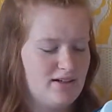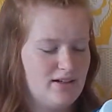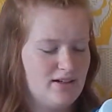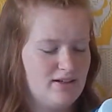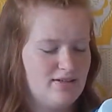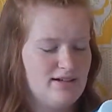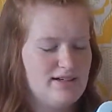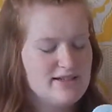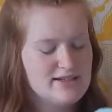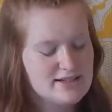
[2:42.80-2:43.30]

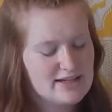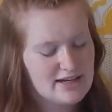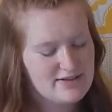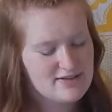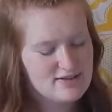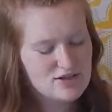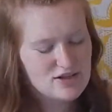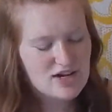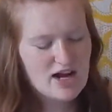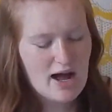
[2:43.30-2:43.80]
Why does it have
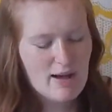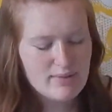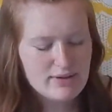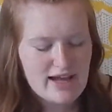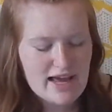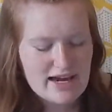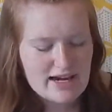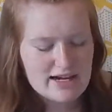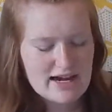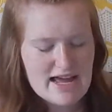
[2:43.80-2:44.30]
such a
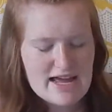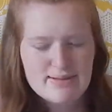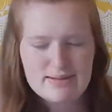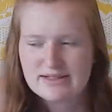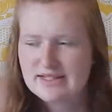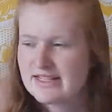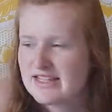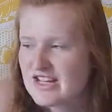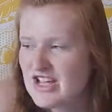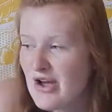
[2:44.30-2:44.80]
complicated name?
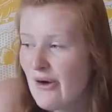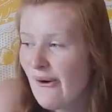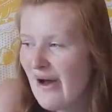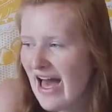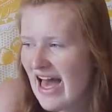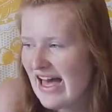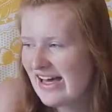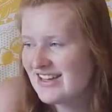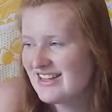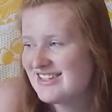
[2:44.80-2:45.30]
It's in the
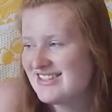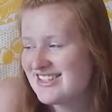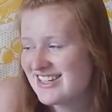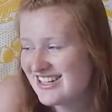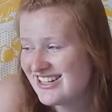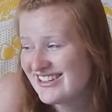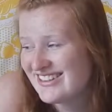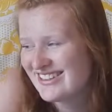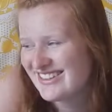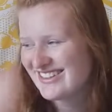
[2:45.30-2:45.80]

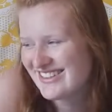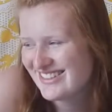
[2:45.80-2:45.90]
US.